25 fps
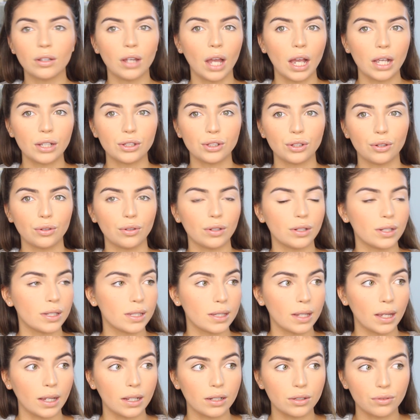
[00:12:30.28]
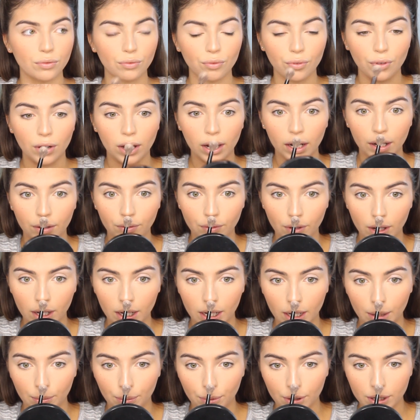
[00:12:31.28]
As you can see, it's really,
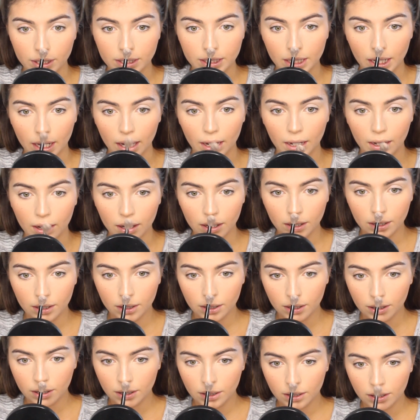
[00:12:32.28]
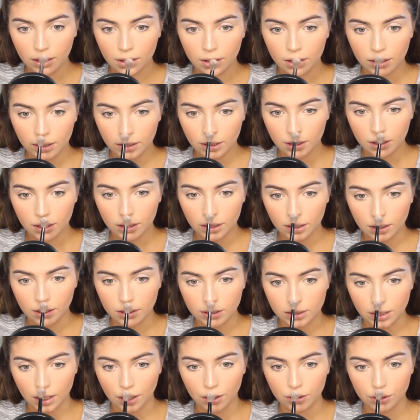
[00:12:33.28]
really pretty.
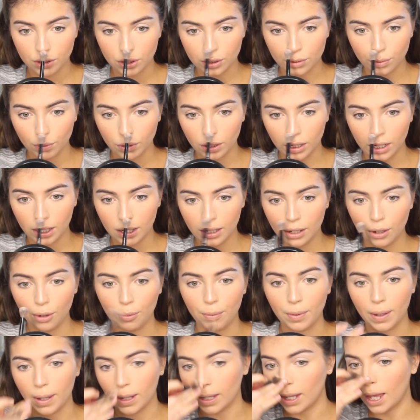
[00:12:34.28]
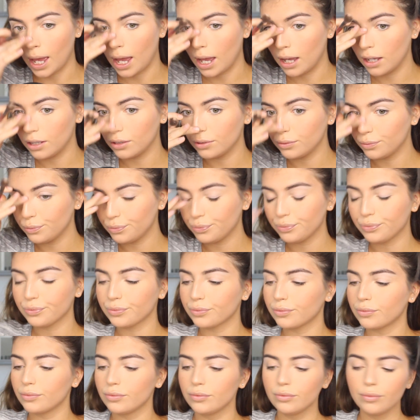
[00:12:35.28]
So you just want a little bit of that.
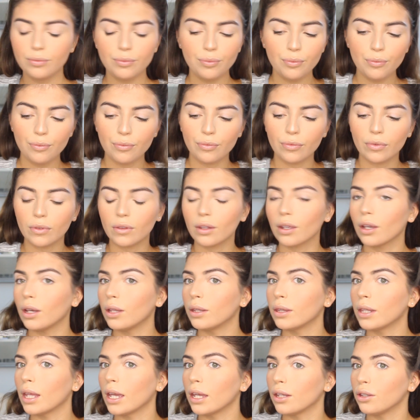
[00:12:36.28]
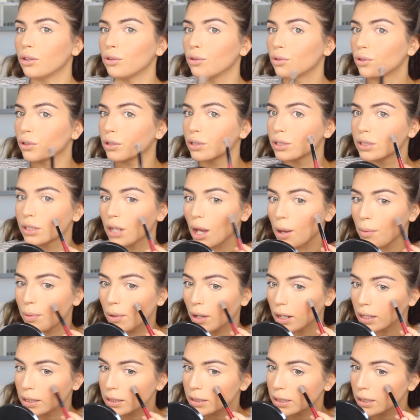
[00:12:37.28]
And then you're going to start
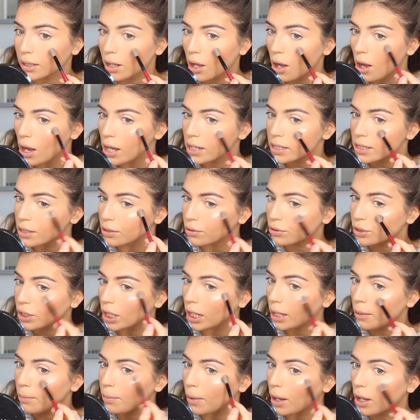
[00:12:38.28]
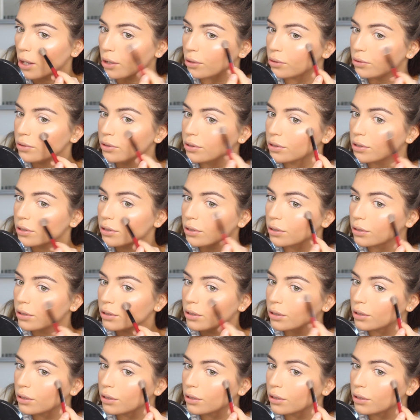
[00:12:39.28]
applying it to the highs of your cheekbones.